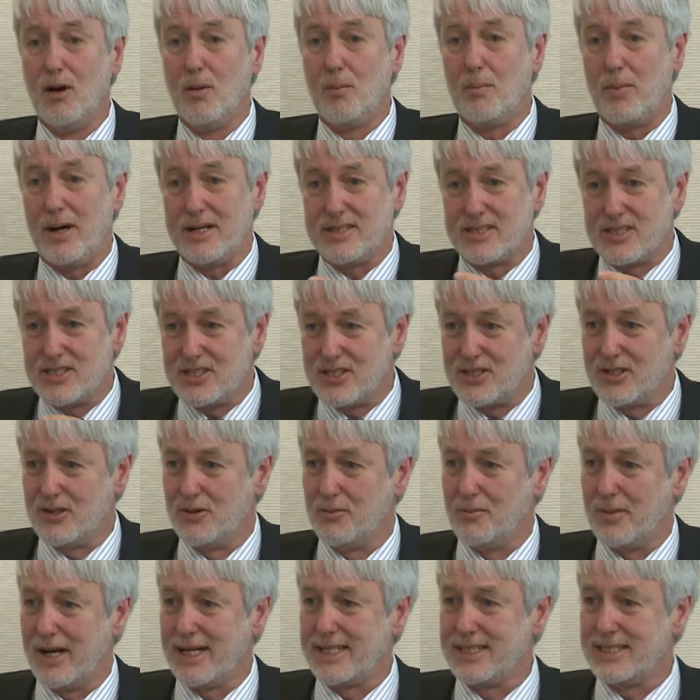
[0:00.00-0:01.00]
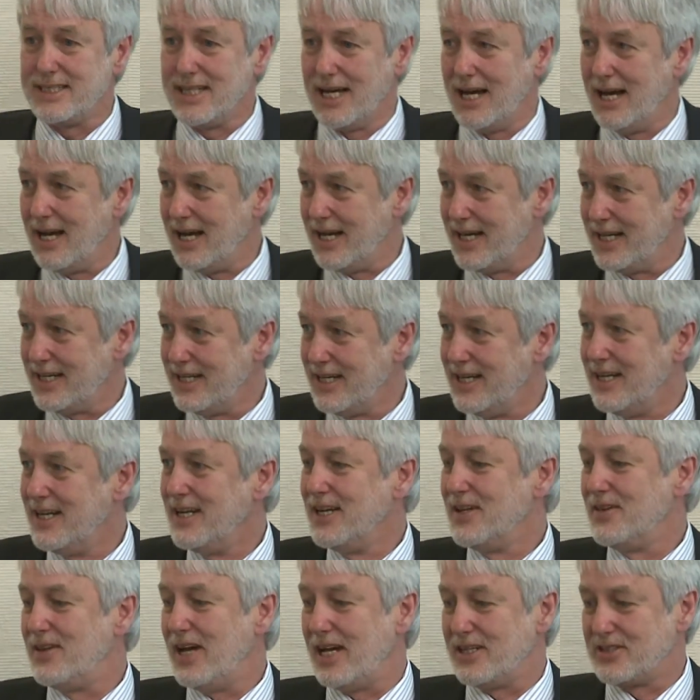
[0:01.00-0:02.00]
but still maintain
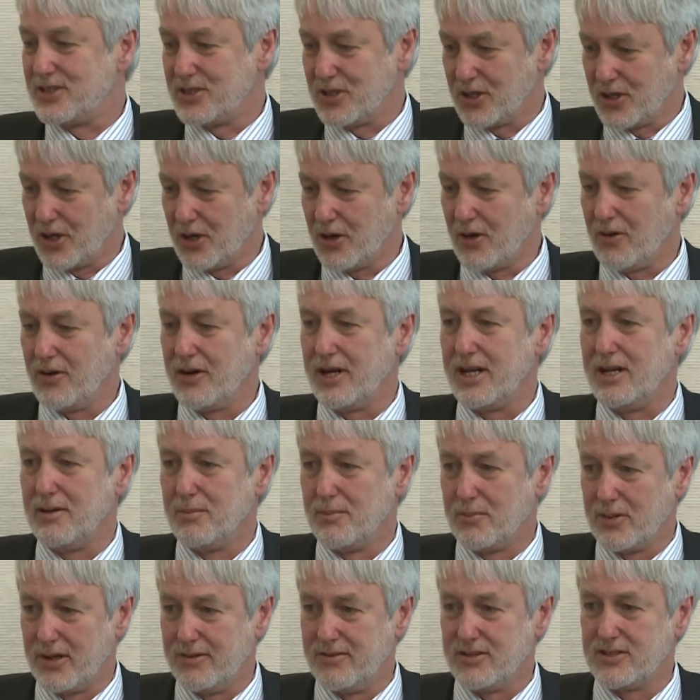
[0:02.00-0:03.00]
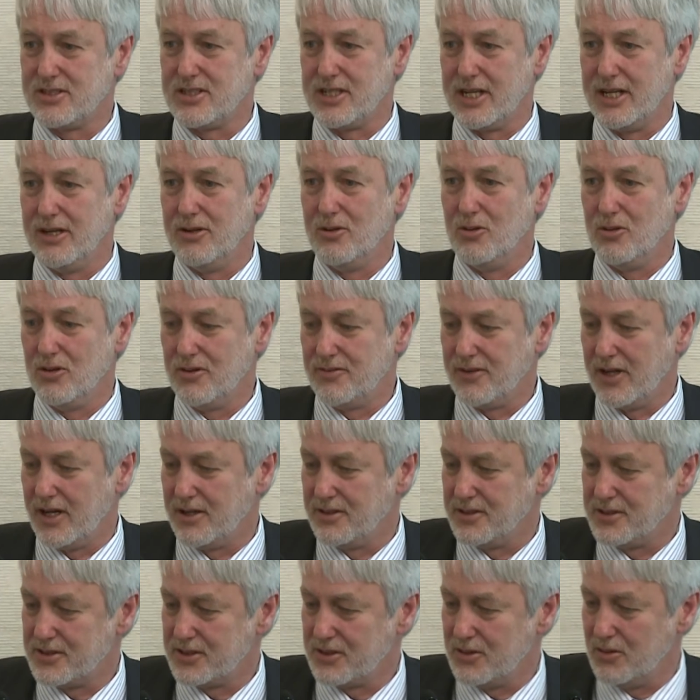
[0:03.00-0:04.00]
that security, privacy, and all of
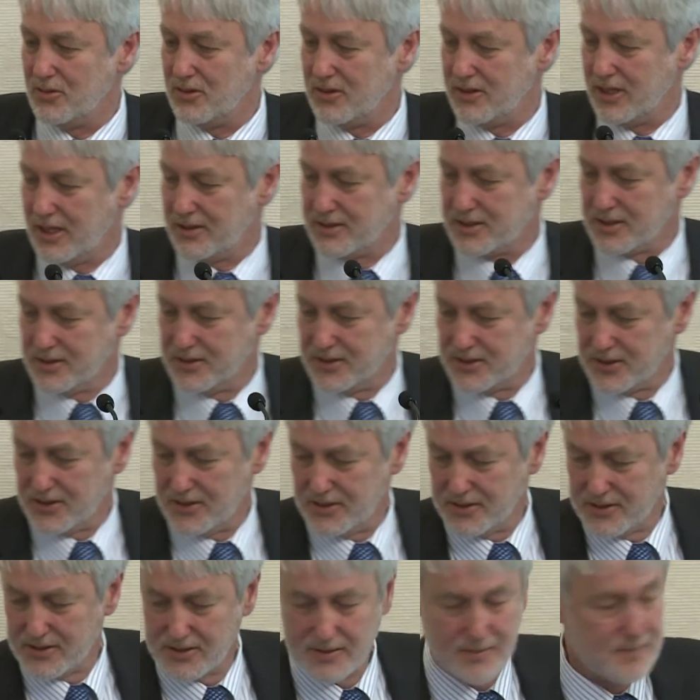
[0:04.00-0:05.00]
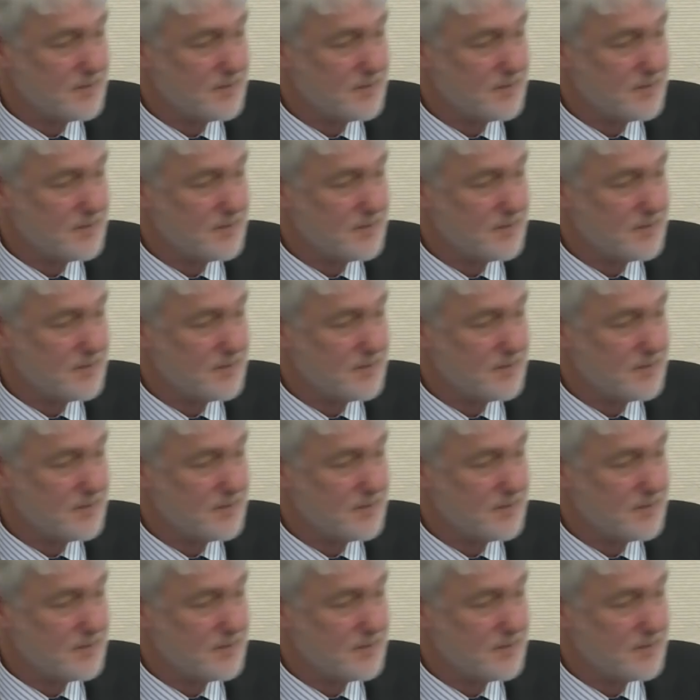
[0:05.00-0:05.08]
those concerns.